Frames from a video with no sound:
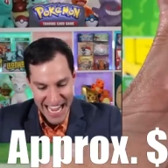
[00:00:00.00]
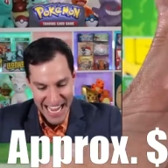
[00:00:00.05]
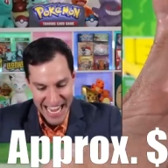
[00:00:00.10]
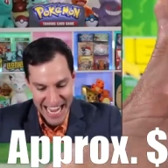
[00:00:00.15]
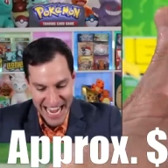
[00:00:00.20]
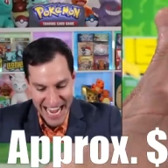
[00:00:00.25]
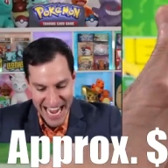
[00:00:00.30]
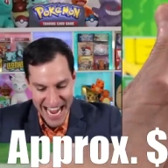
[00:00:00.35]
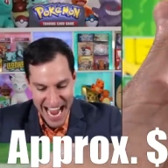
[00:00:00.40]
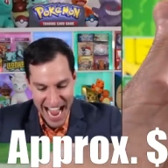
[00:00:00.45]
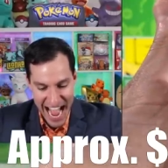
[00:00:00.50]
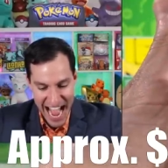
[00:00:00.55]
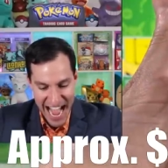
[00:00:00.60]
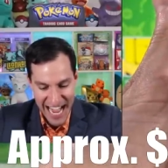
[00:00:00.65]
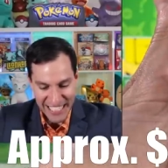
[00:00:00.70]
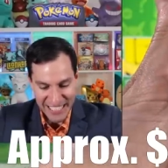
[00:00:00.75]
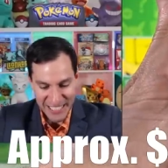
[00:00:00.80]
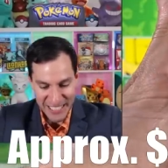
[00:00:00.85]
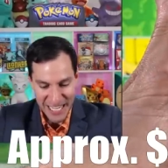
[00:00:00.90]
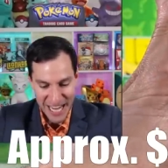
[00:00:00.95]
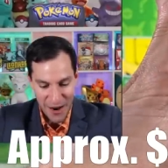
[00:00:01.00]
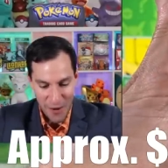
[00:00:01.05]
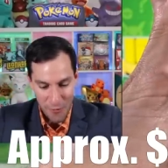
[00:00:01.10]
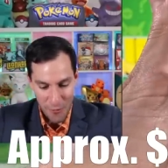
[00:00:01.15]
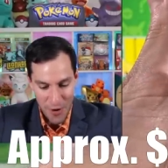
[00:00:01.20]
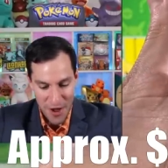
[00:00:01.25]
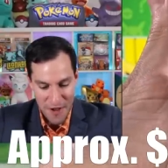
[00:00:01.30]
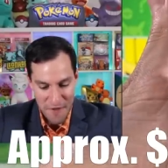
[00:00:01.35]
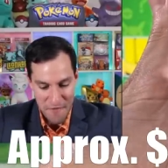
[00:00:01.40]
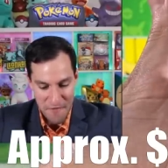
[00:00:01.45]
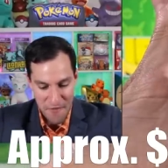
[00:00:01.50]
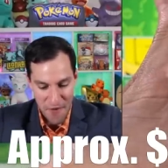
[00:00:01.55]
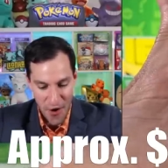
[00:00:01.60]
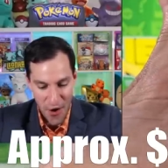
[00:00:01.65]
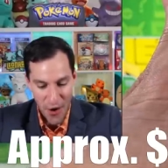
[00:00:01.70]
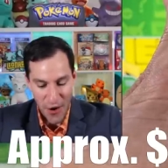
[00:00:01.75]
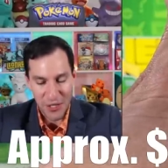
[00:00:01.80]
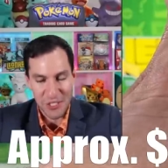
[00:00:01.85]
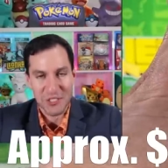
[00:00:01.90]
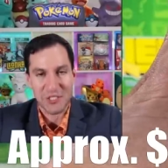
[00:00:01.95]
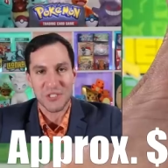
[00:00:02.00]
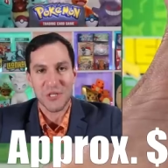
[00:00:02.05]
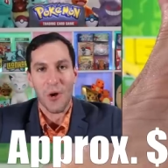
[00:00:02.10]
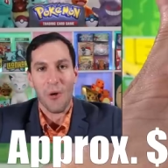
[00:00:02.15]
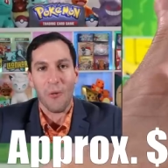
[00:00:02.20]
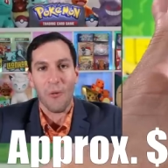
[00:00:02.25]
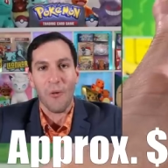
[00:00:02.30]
E X reverse